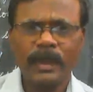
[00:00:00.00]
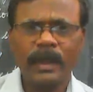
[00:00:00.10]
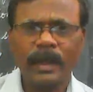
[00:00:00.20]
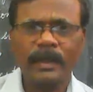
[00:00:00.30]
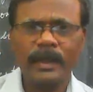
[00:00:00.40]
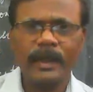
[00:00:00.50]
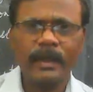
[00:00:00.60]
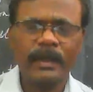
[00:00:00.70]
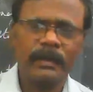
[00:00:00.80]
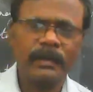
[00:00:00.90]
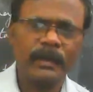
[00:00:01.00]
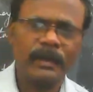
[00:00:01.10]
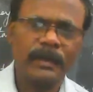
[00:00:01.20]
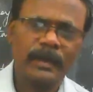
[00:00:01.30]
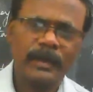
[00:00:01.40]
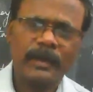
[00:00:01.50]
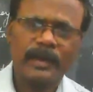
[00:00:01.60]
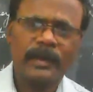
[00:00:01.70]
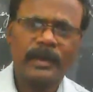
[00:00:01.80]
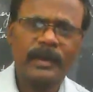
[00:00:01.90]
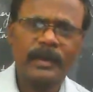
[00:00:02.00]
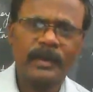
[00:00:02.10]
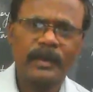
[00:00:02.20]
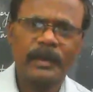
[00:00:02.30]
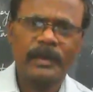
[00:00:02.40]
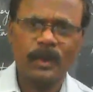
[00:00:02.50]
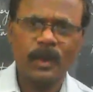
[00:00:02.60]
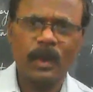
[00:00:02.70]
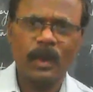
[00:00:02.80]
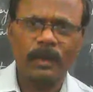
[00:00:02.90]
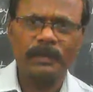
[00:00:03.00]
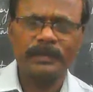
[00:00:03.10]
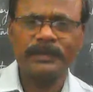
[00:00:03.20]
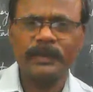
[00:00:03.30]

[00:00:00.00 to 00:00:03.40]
I think you must know